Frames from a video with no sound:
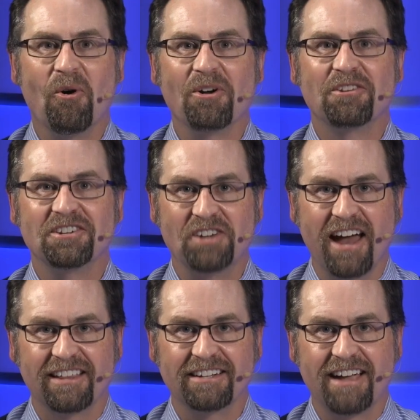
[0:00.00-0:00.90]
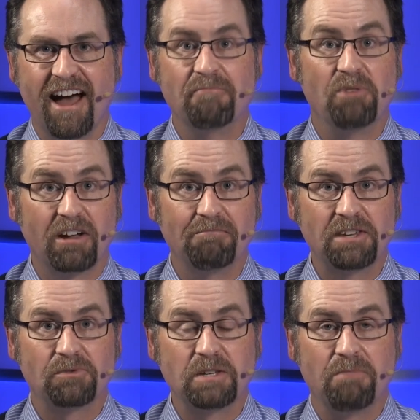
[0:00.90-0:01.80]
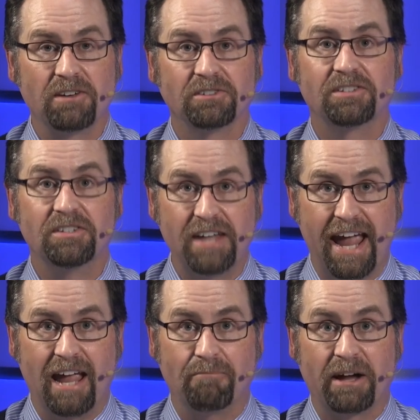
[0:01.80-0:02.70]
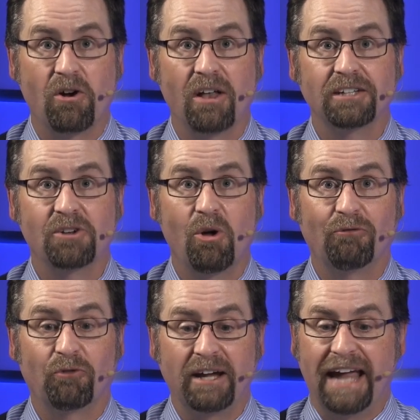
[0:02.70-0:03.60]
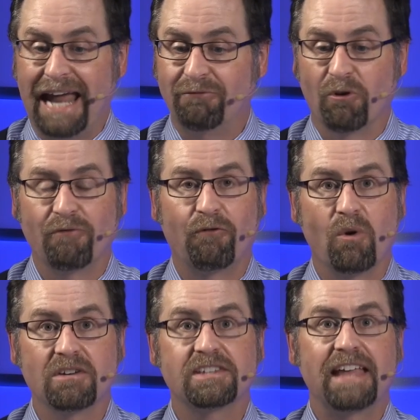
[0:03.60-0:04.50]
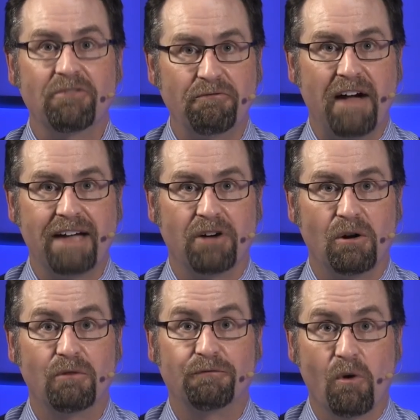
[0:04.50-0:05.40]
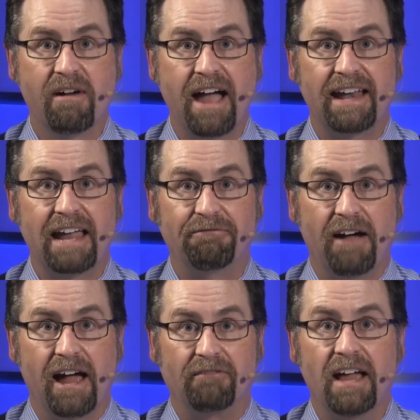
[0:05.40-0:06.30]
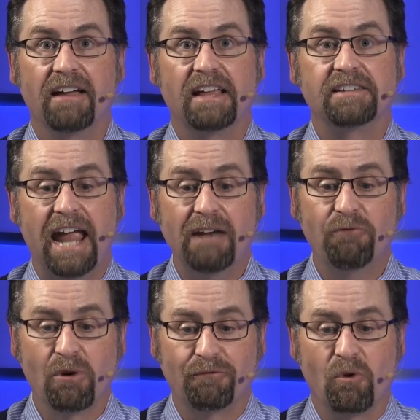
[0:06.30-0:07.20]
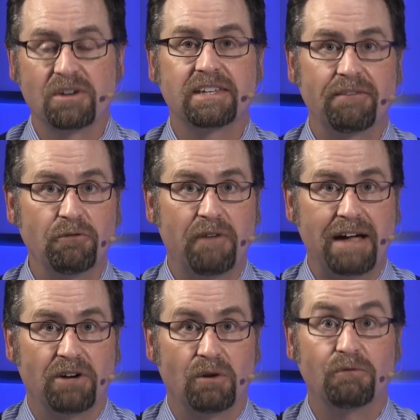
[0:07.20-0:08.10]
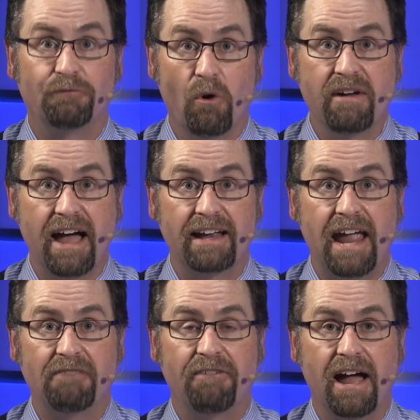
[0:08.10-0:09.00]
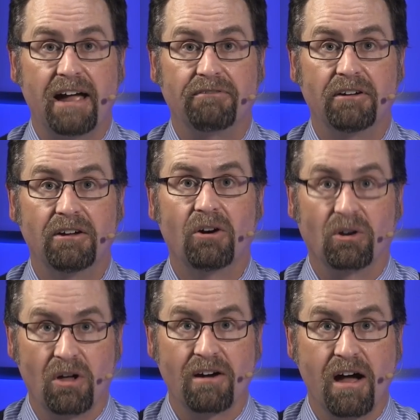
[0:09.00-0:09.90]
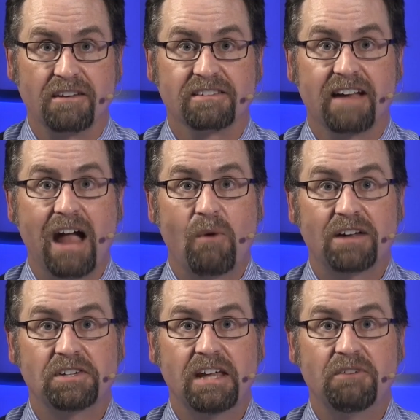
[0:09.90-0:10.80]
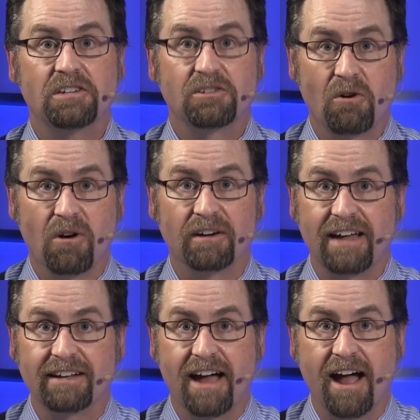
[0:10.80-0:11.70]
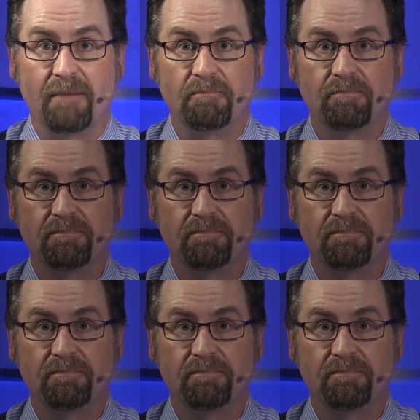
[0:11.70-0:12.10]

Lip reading: Order the Jonathan Cahn Book of Mysteries bundle today by calling toll-free 844-750-4985. That's 844-750-4985. Or log on to skywatchtvstore.com.